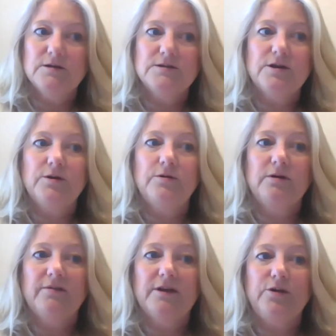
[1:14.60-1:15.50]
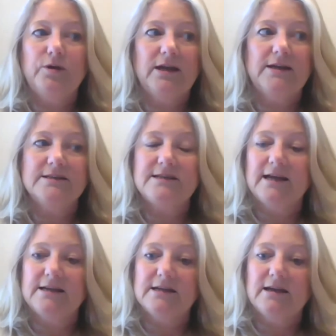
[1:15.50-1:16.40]
so that you can
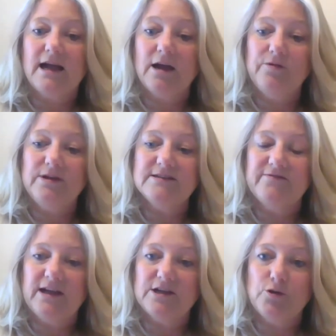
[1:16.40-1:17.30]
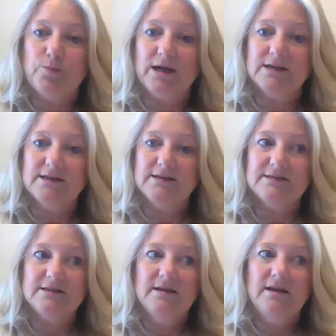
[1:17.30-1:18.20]
understand how these affect your
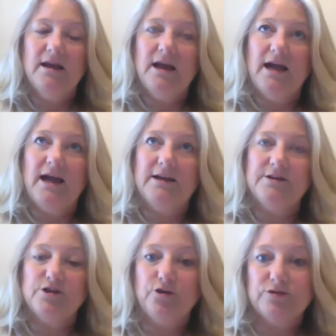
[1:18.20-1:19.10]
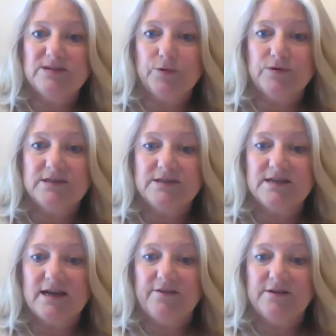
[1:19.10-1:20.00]
practice and your responses
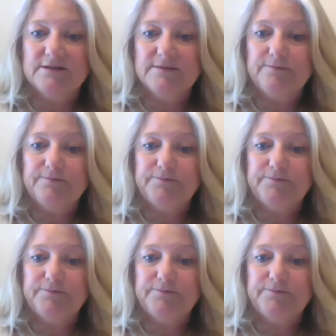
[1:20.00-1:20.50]
to others.